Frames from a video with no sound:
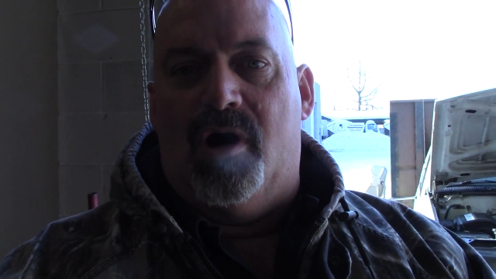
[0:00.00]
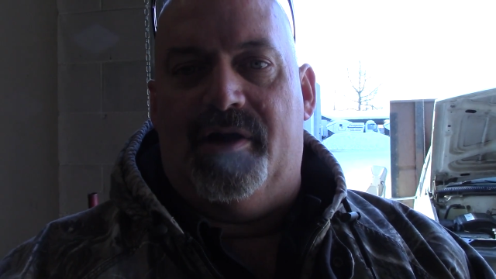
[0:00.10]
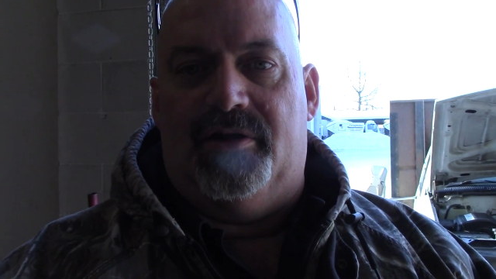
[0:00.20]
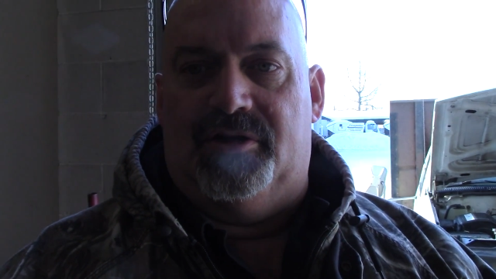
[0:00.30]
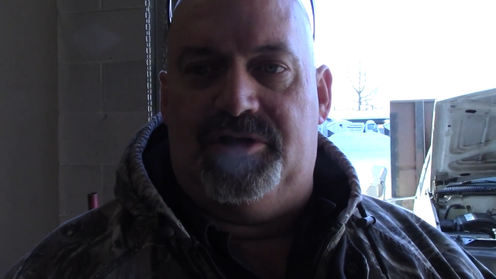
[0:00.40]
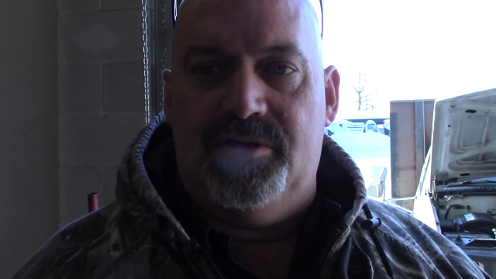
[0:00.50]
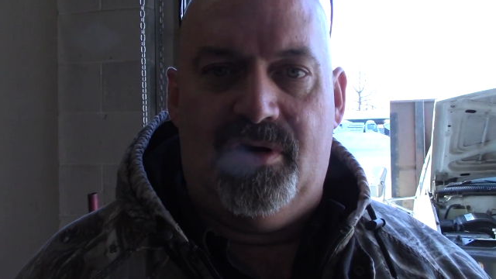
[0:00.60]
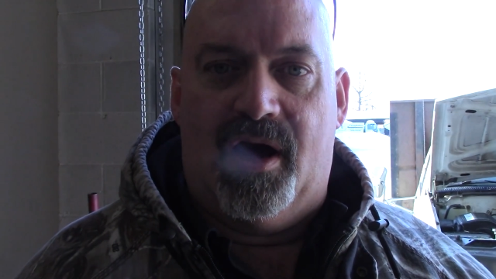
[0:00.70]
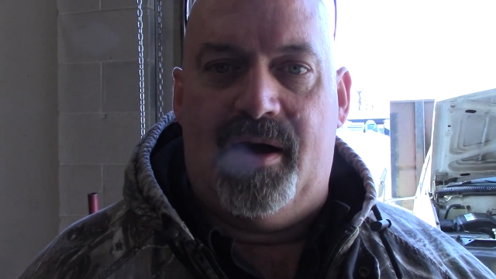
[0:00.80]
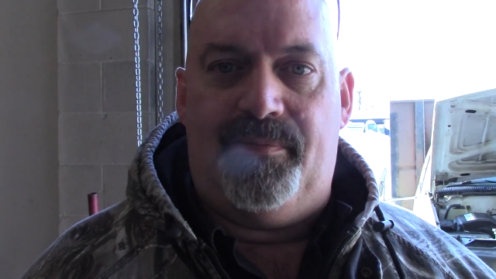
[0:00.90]
wanted a
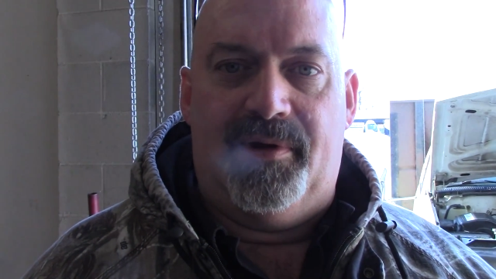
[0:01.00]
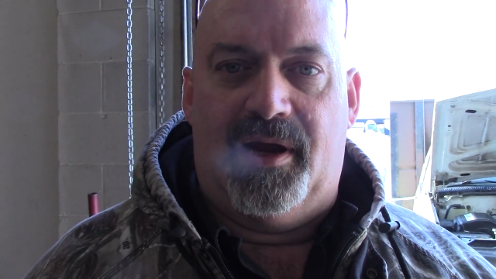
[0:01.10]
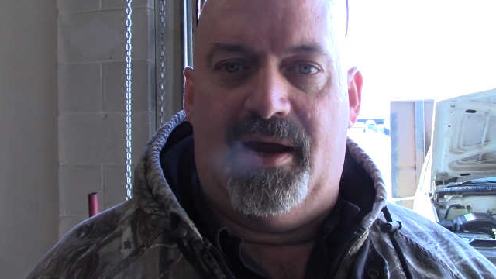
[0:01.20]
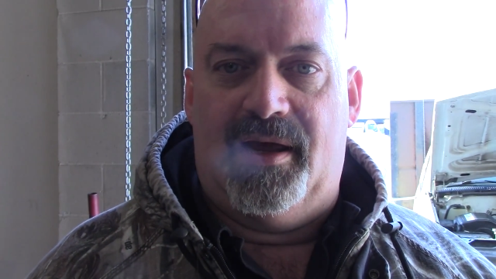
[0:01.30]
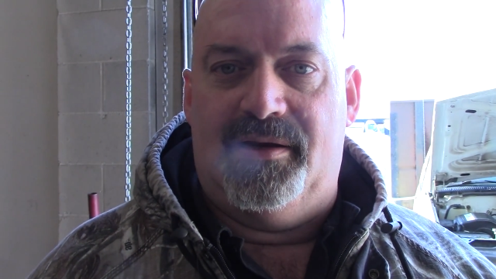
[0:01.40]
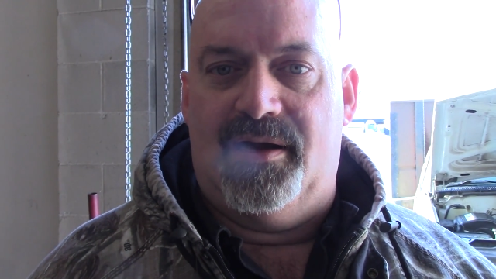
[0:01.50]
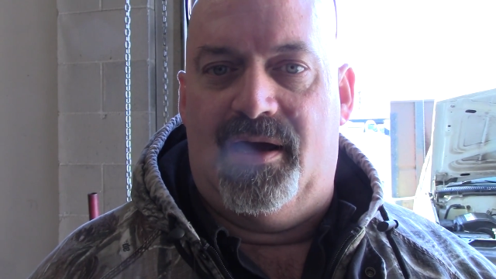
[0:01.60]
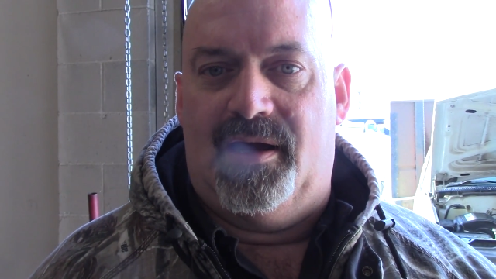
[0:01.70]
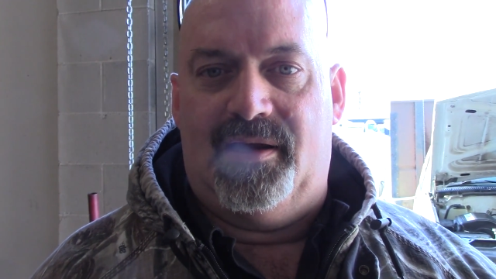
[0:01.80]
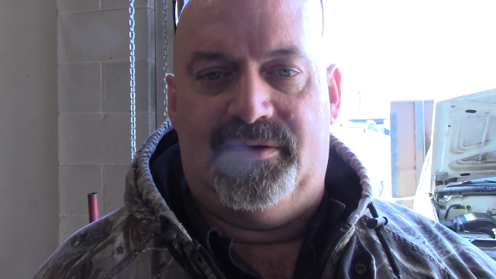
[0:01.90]
tune-up, and
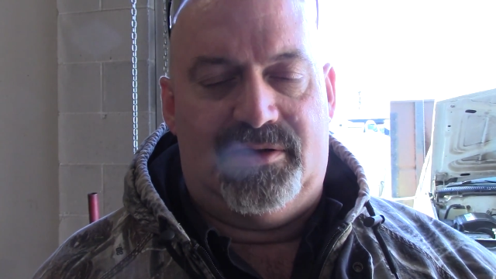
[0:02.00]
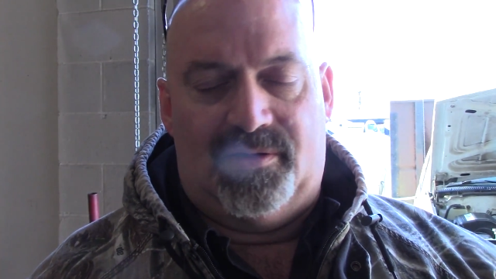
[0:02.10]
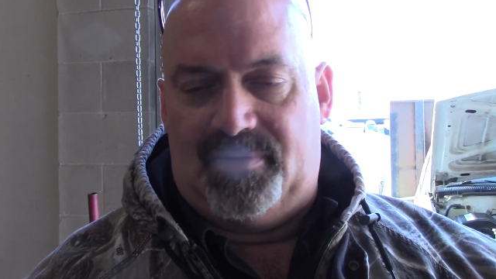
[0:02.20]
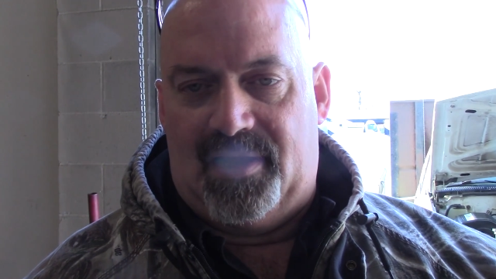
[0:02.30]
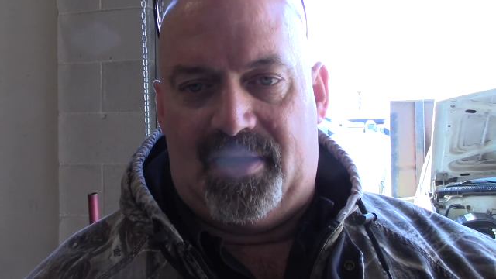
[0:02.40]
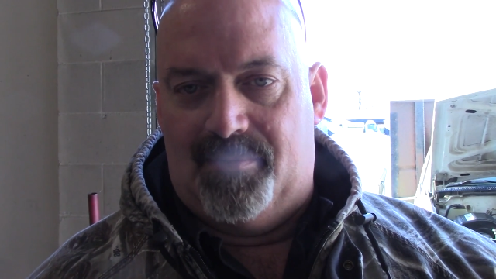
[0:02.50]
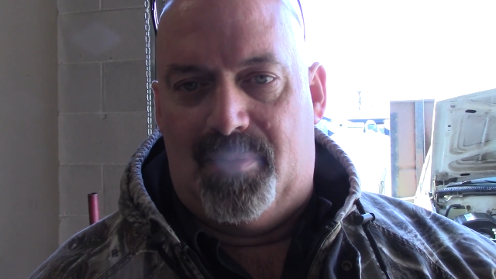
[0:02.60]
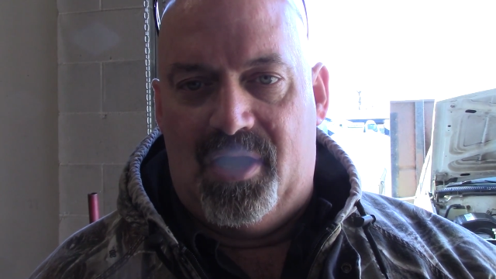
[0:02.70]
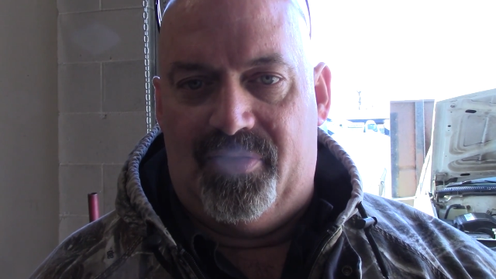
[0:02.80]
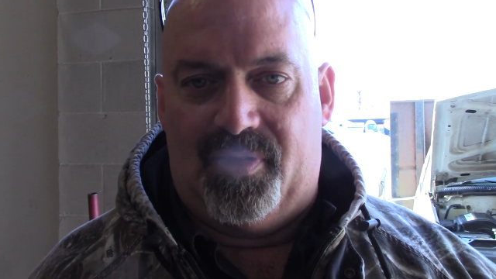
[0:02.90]
it took like a
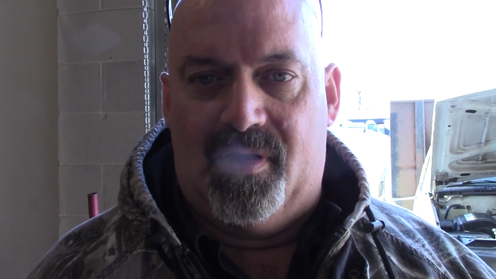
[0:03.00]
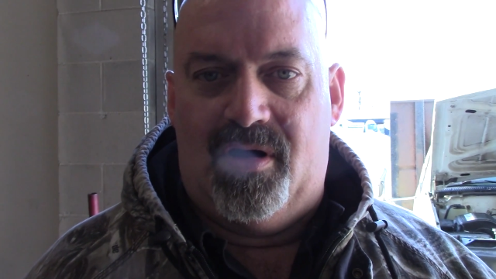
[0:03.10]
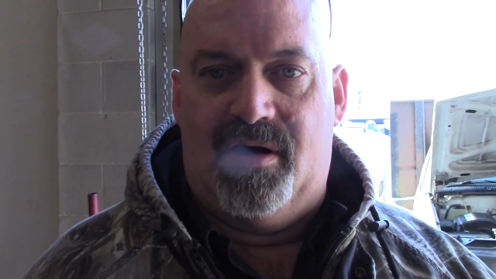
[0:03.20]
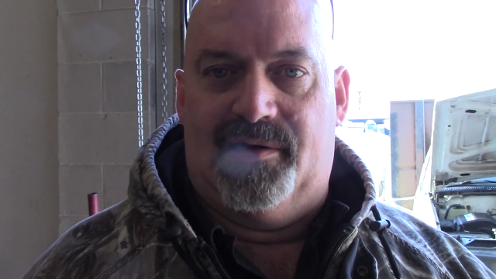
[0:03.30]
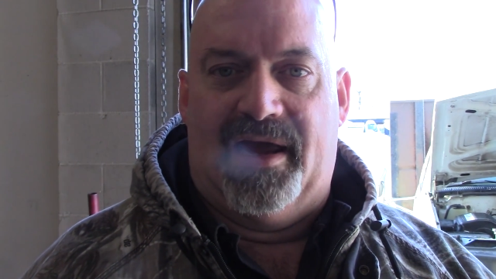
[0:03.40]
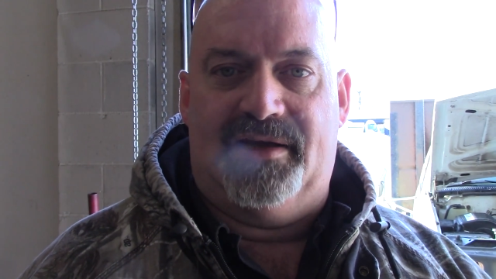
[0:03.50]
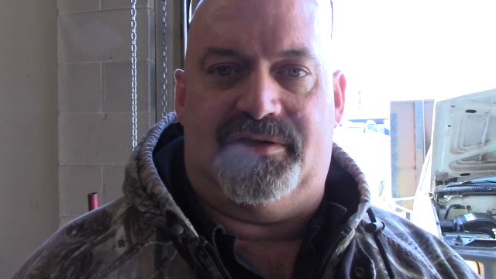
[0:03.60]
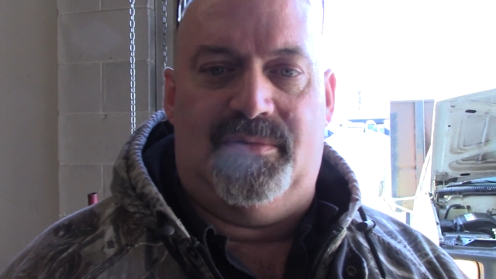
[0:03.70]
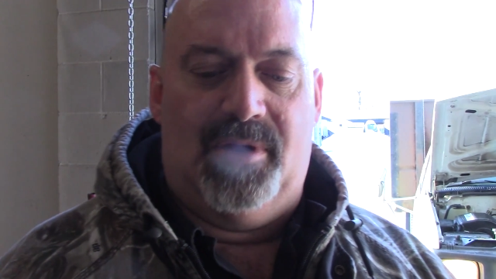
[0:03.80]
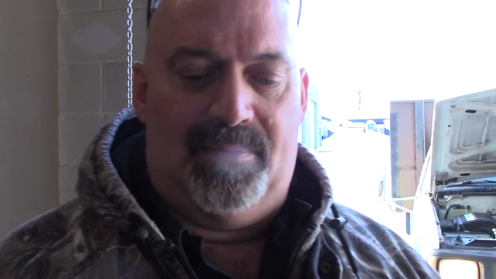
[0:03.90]
month-long
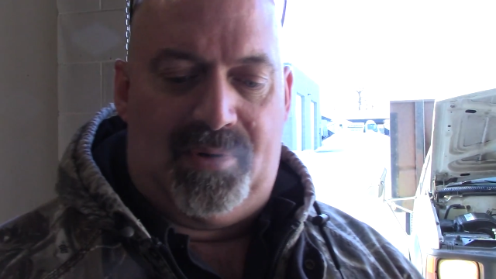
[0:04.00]
estimate